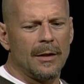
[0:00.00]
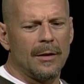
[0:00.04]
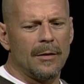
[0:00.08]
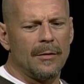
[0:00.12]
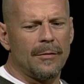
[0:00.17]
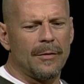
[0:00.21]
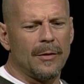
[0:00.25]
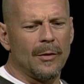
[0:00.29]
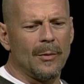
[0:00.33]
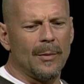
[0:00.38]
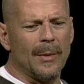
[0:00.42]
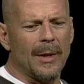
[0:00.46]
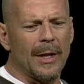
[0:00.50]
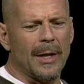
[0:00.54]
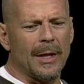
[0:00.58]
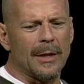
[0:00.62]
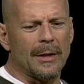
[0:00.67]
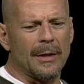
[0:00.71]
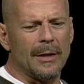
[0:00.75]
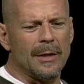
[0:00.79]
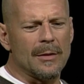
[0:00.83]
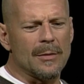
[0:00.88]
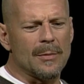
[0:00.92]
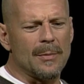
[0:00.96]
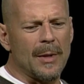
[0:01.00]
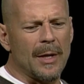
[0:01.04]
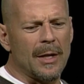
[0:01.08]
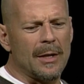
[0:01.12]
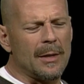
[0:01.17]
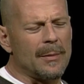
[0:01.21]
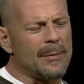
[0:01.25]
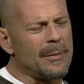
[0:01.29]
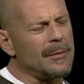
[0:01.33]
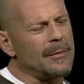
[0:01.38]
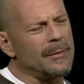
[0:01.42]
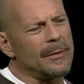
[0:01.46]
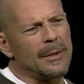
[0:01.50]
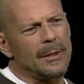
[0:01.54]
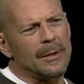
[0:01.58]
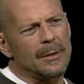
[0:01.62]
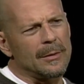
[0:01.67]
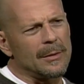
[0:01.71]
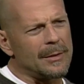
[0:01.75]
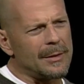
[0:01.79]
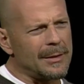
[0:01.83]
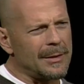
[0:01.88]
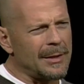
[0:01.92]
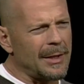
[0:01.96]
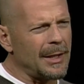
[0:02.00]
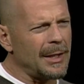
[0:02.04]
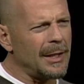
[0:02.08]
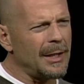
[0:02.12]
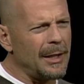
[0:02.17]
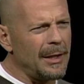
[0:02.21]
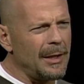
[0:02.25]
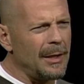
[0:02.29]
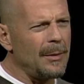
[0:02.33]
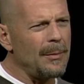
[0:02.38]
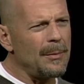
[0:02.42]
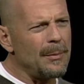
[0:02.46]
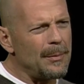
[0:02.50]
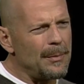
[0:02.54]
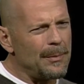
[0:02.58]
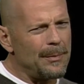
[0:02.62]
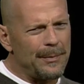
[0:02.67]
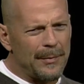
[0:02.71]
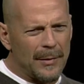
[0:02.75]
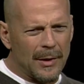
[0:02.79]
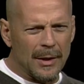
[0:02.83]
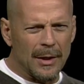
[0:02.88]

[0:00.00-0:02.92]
Film acting is made up of little tiny mm.